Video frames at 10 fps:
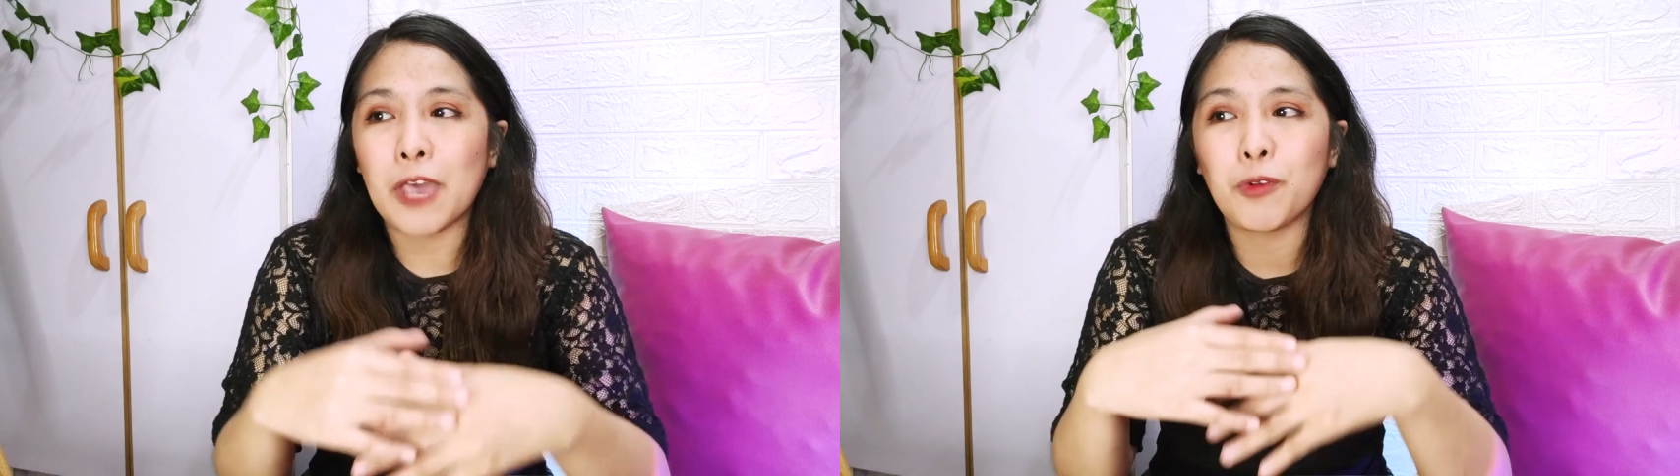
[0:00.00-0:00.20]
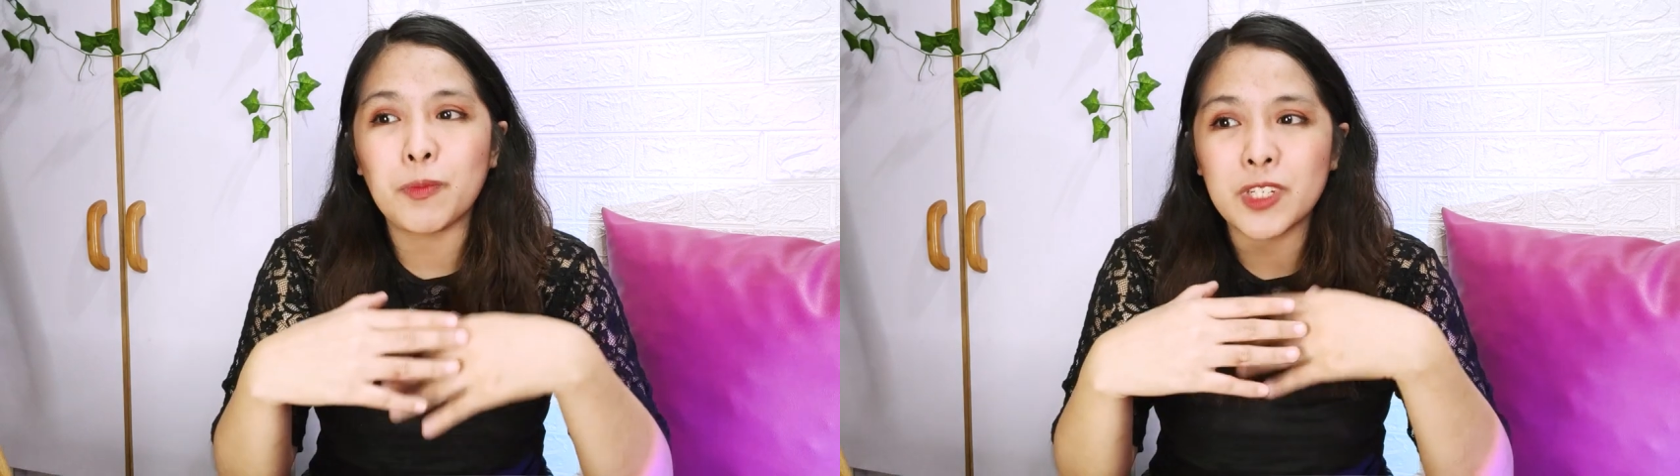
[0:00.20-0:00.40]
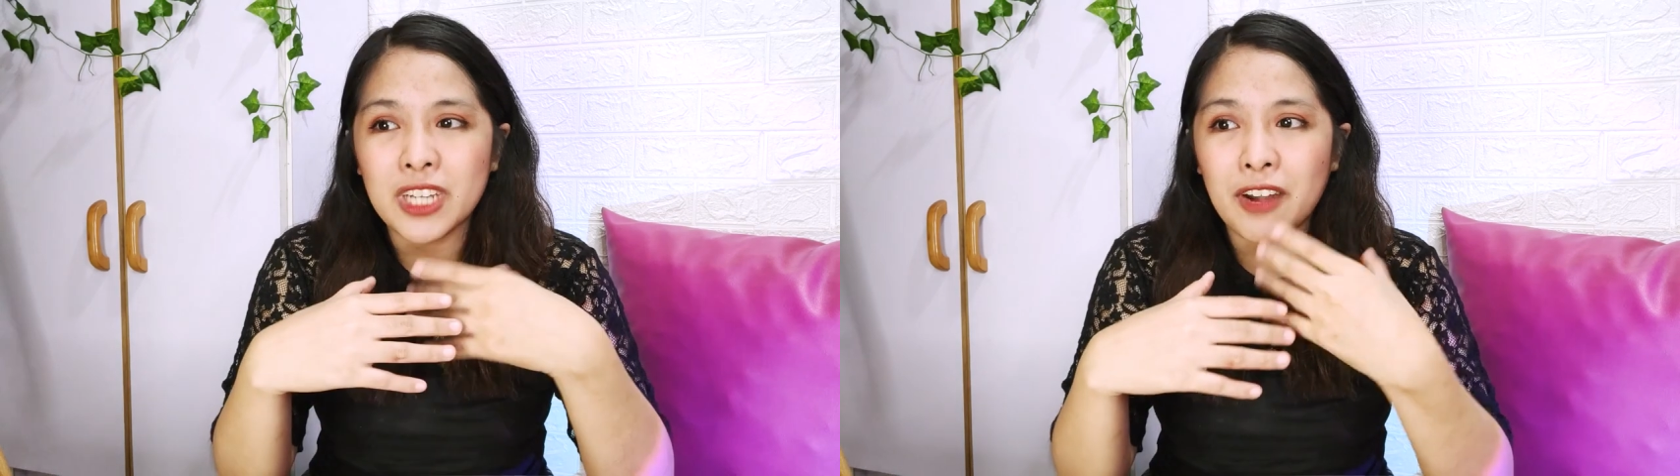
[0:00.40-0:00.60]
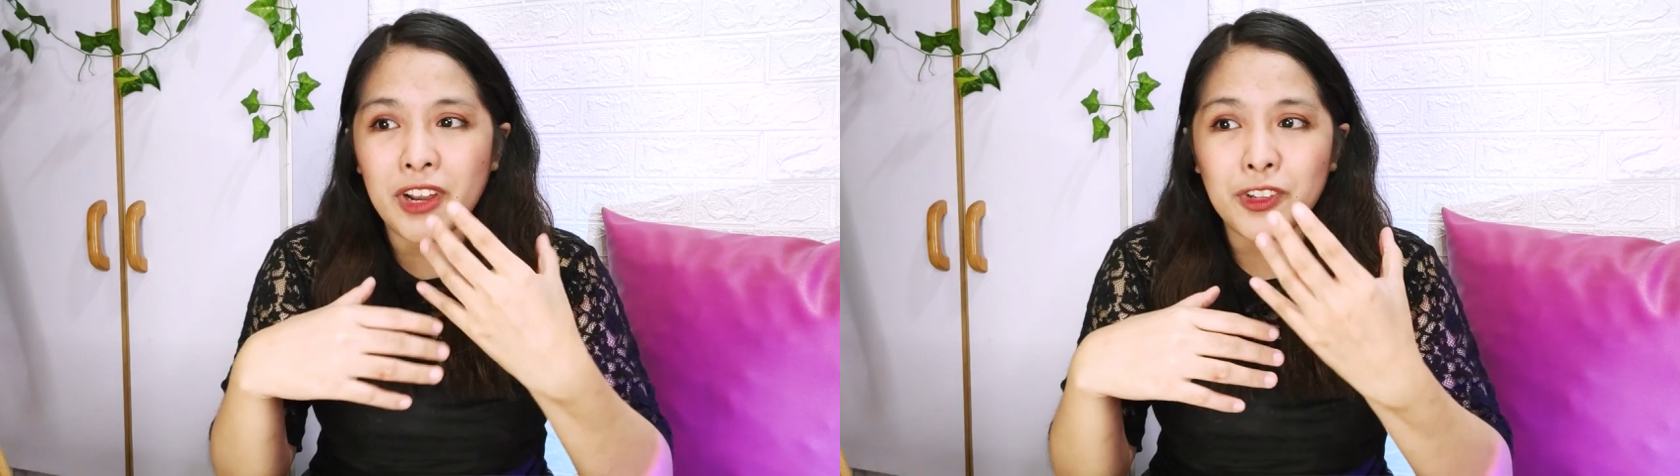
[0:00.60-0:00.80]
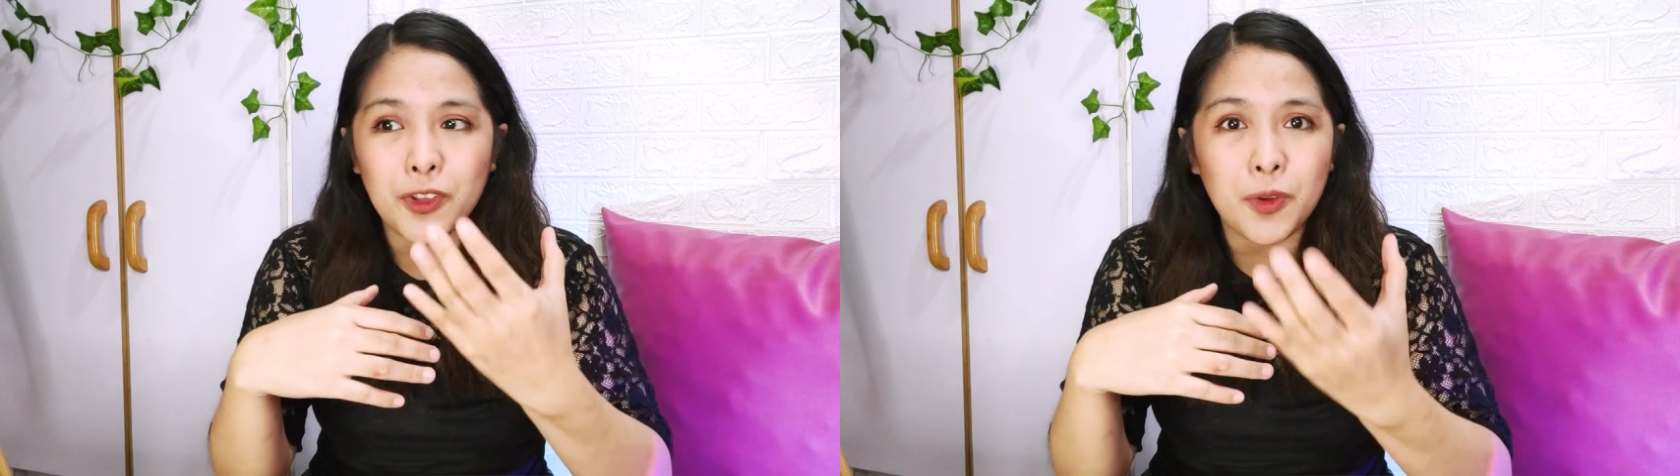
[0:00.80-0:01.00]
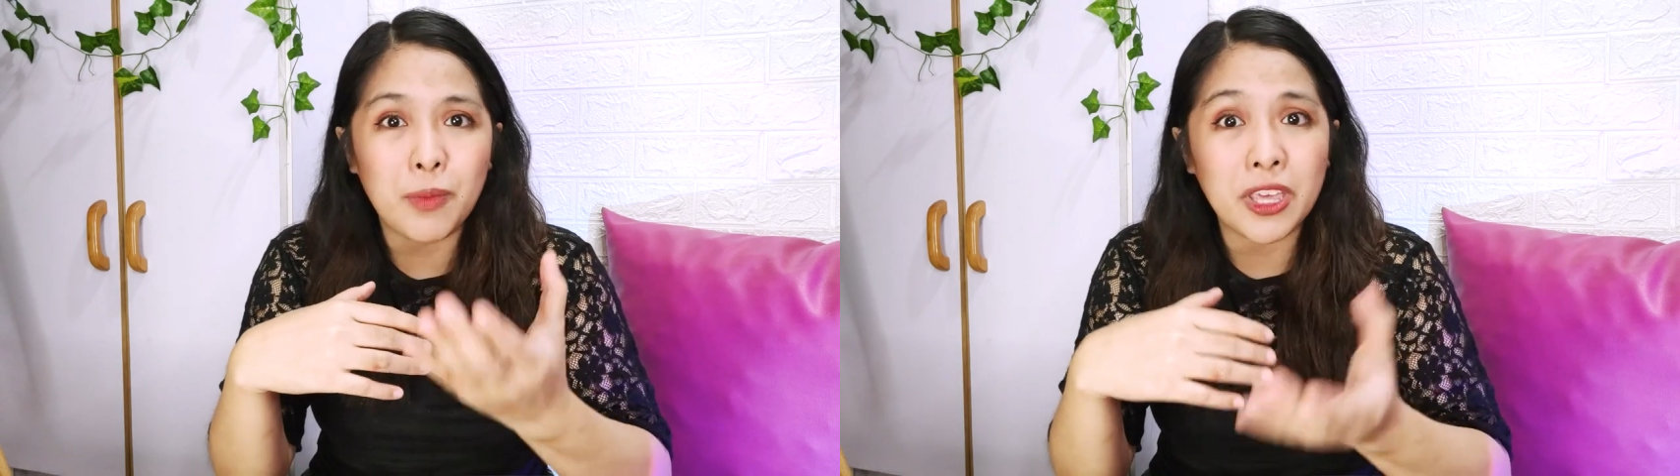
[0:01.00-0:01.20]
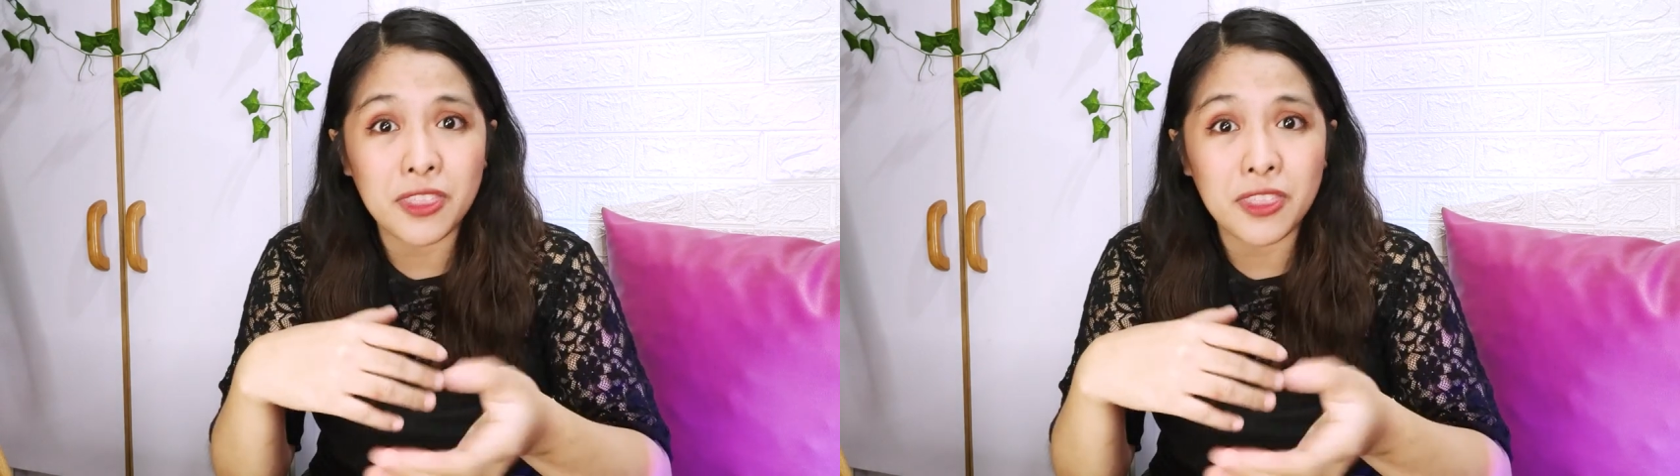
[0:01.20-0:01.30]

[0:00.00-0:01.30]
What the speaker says: I will be sharing to you my